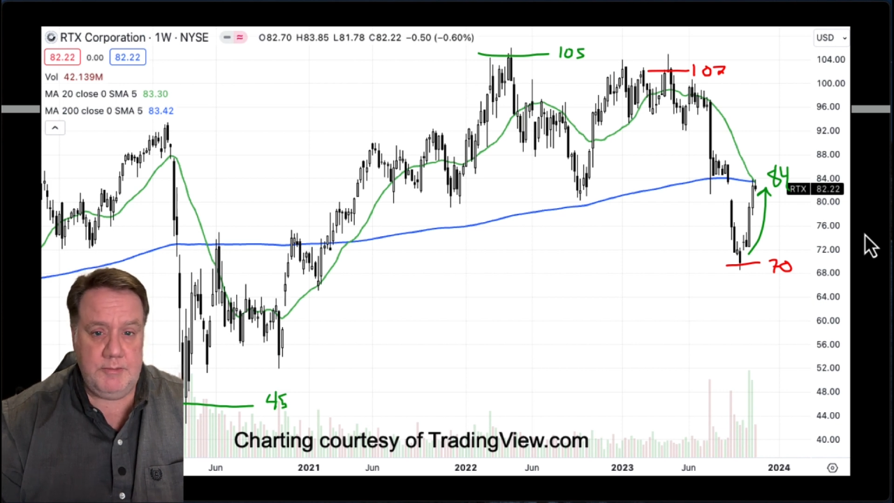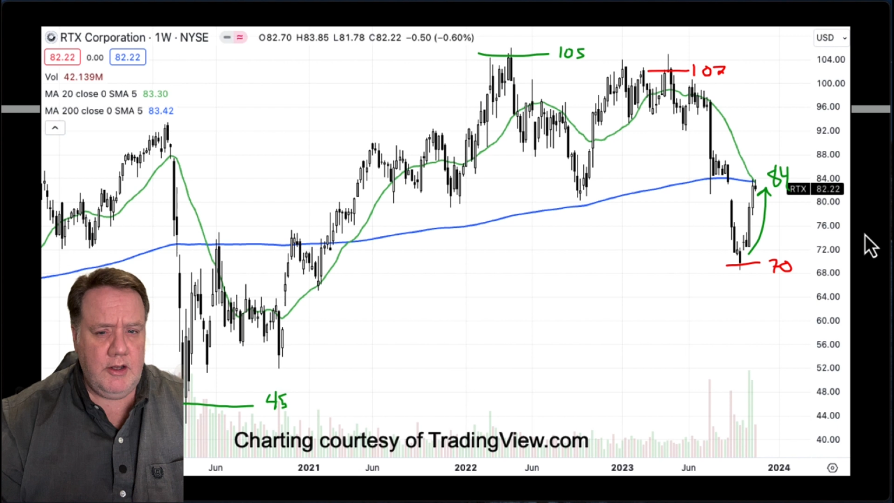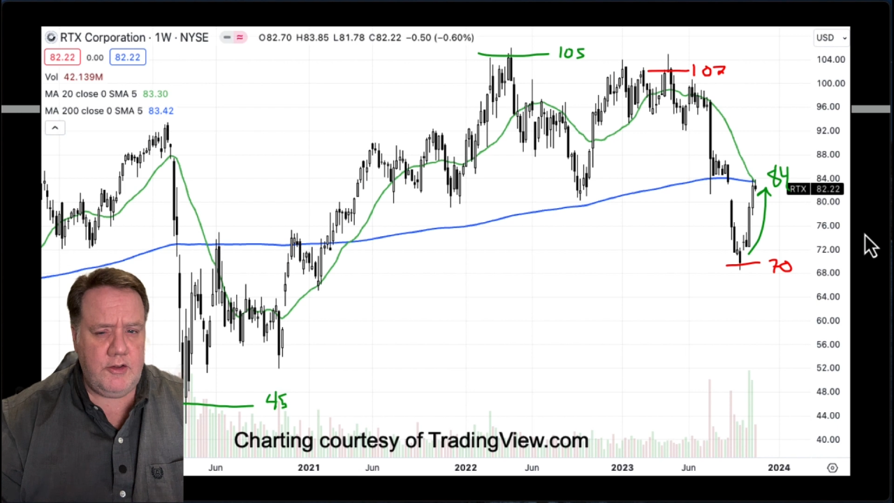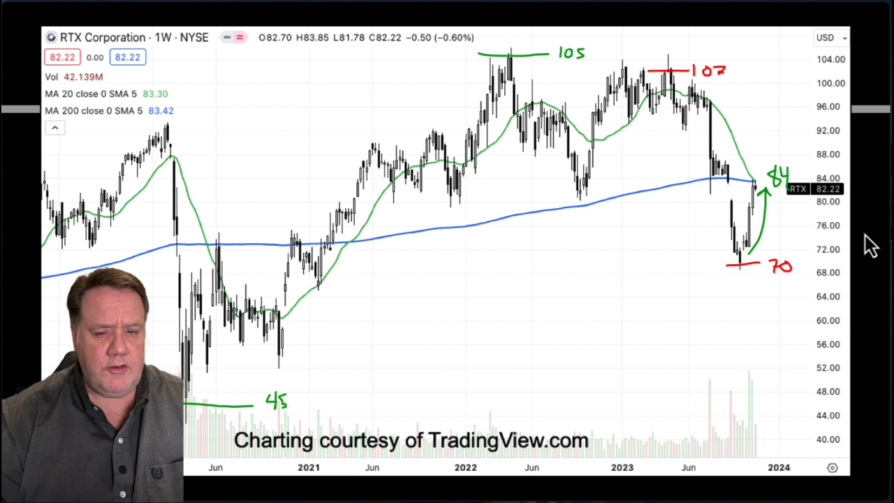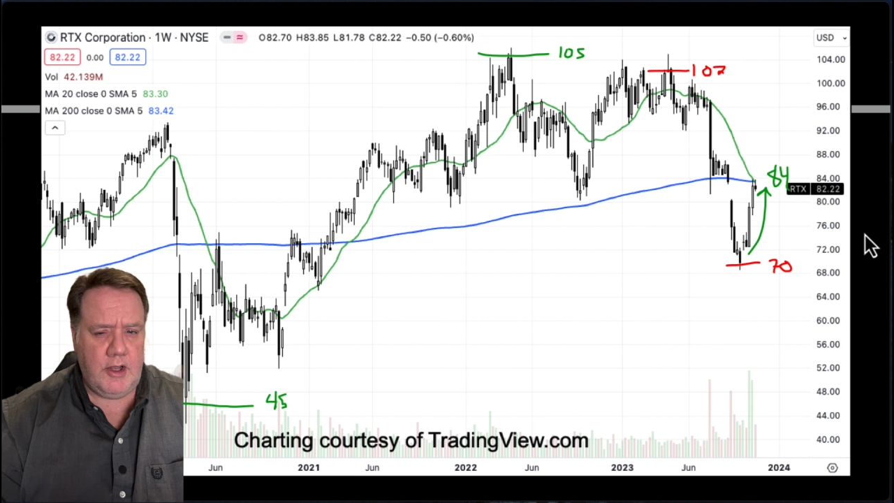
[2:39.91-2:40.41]

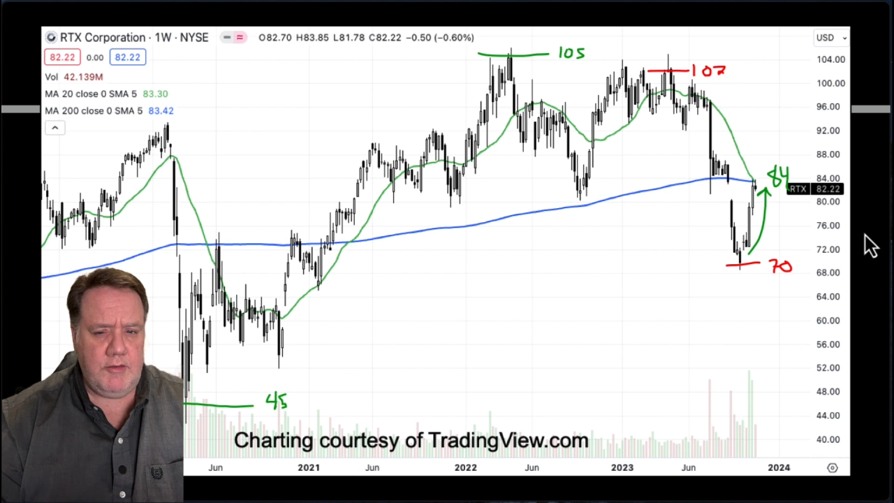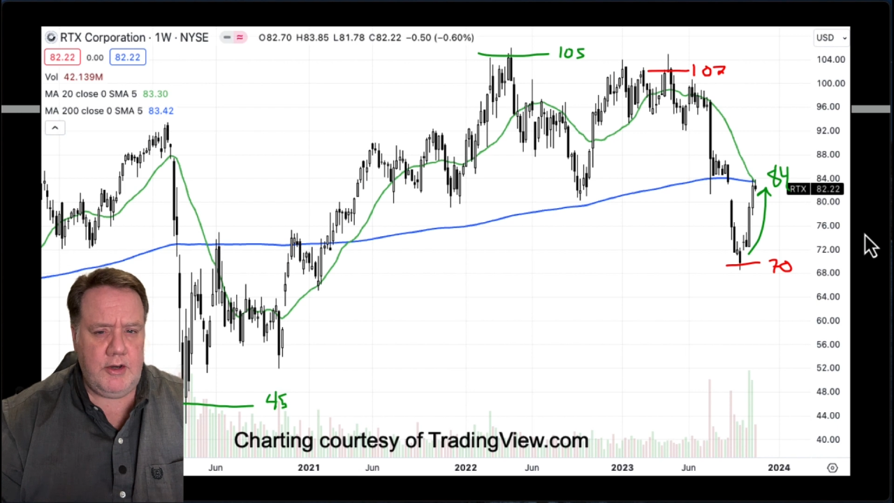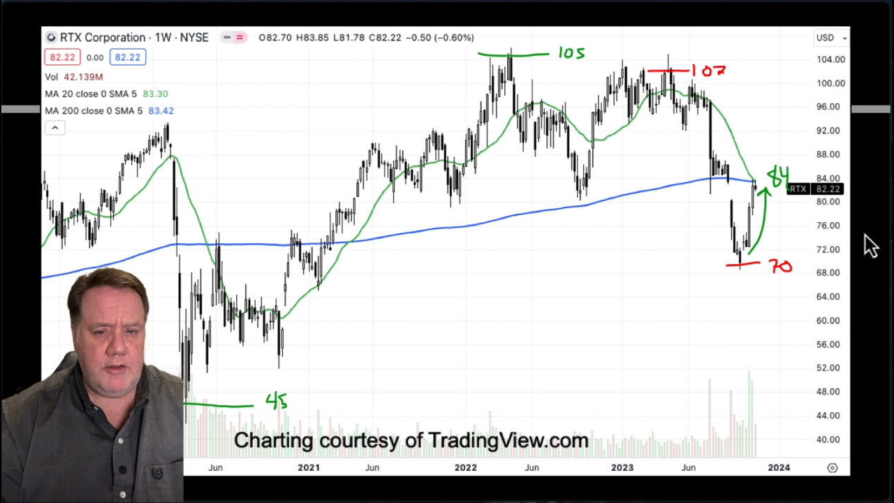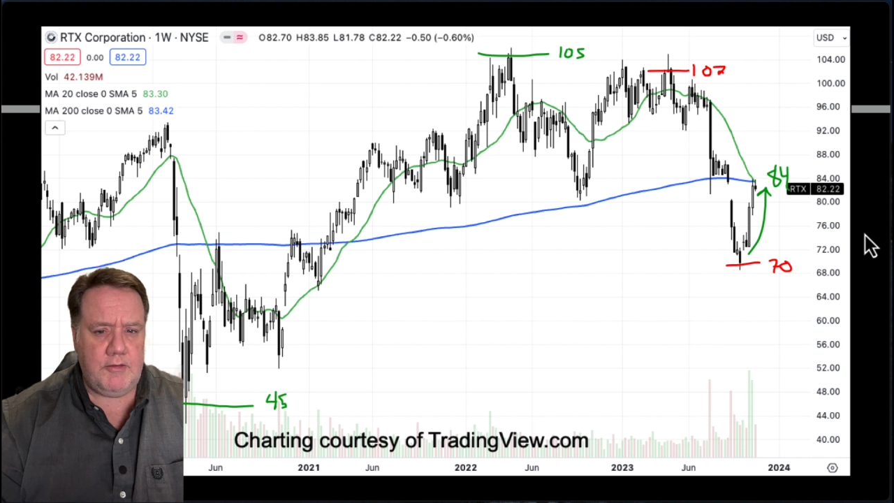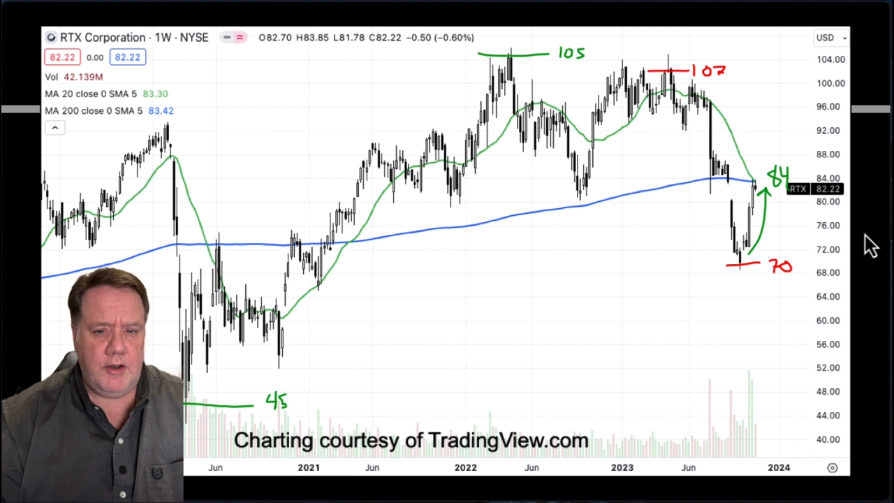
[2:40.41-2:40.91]
Let's dive
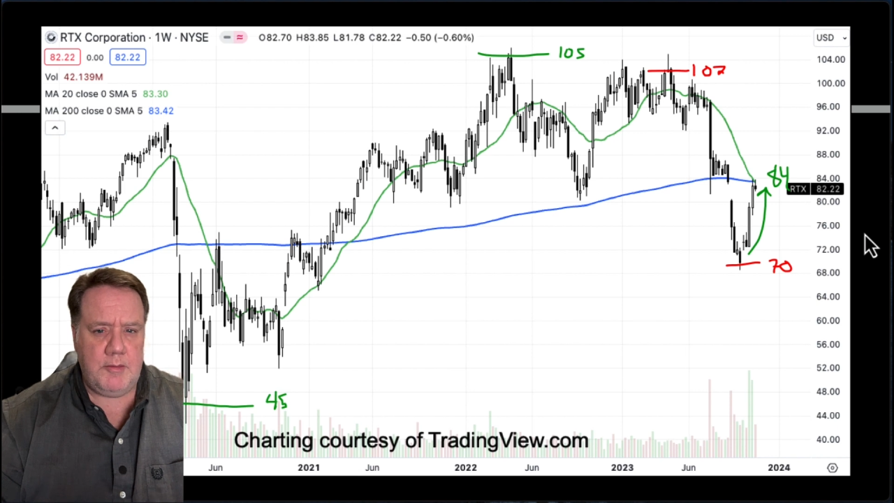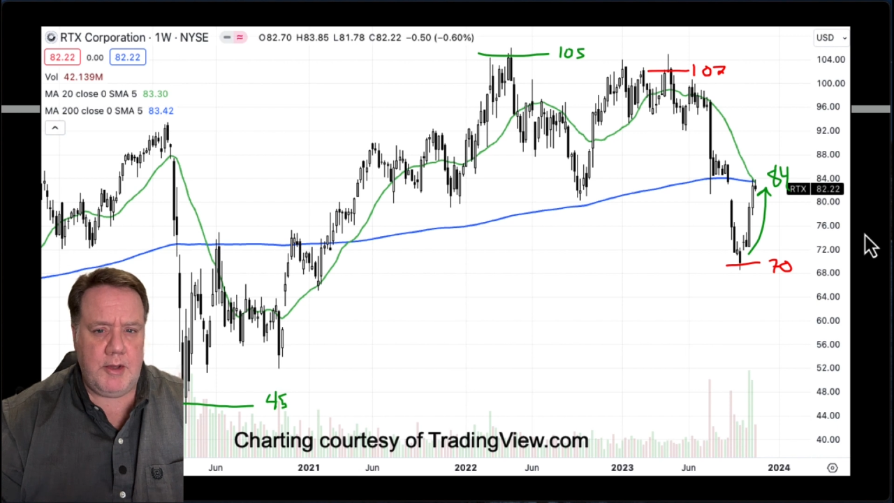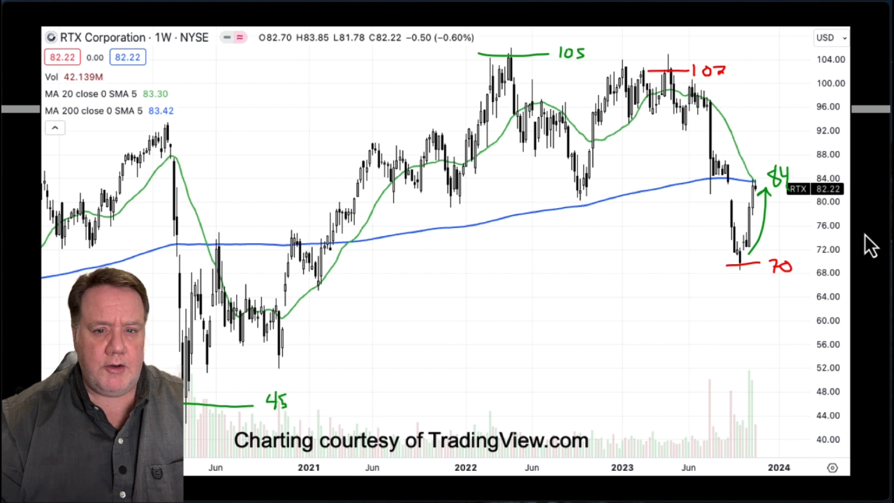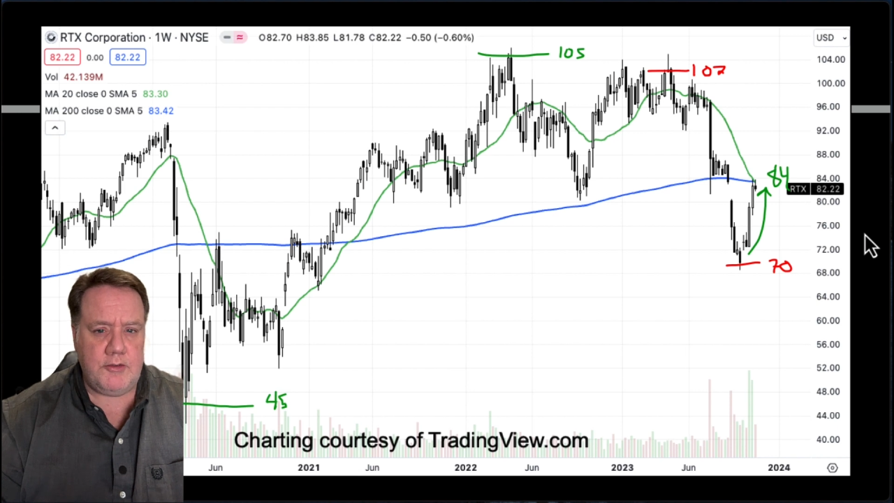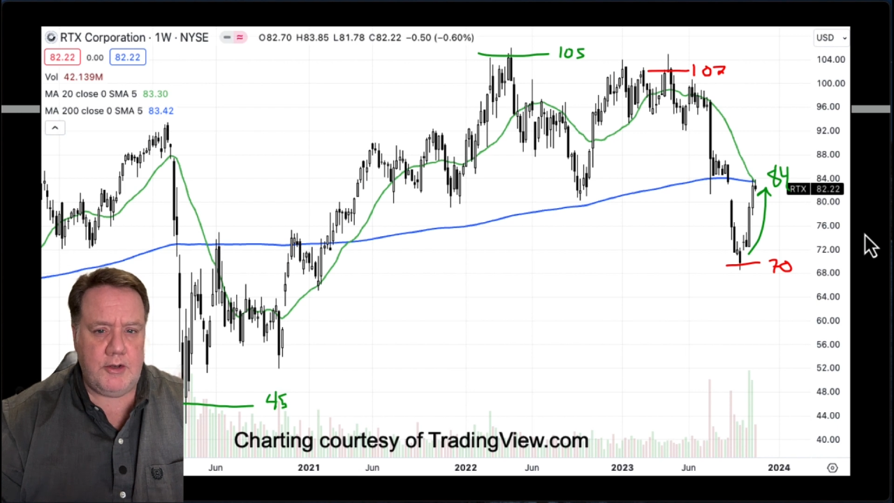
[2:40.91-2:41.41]
into the fundamentals